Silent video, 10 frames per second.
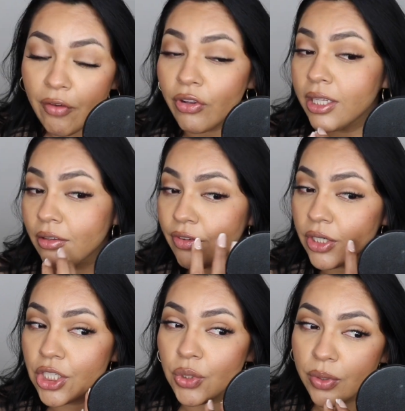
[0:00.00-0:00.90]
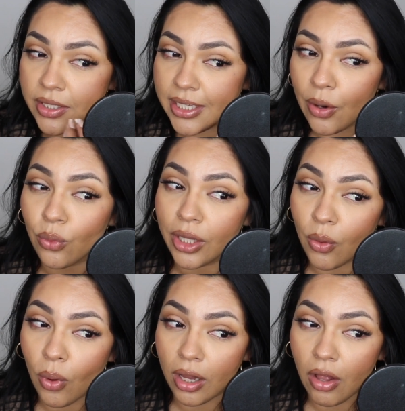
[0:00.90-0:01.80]
I feel like the foundation would have sat
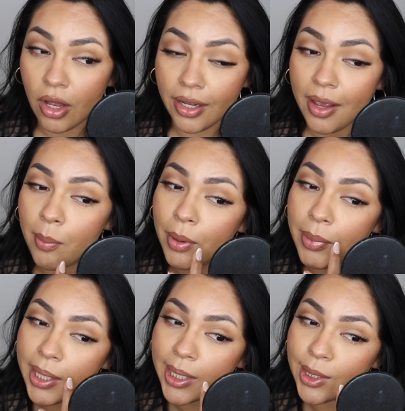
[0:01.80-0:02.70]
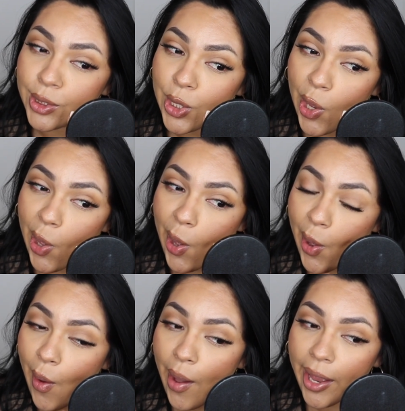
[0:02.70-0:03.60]
really well on it. But because
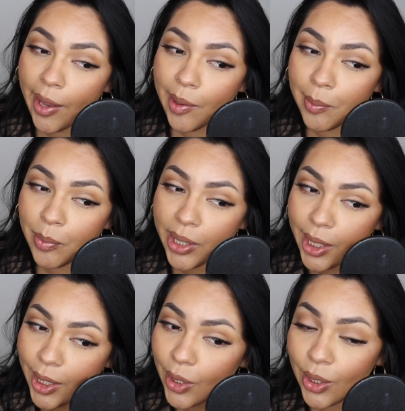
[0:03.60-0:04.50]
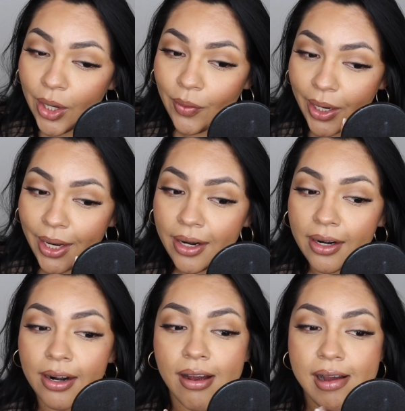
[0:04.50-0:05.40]
I am breaking out a lot right
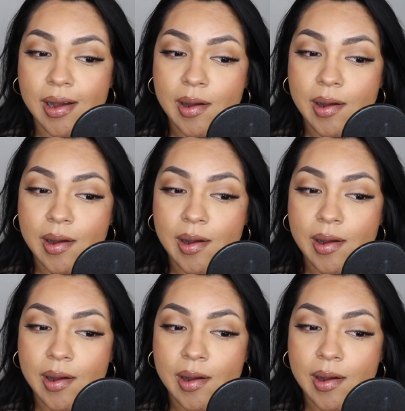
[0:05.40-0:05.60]
here,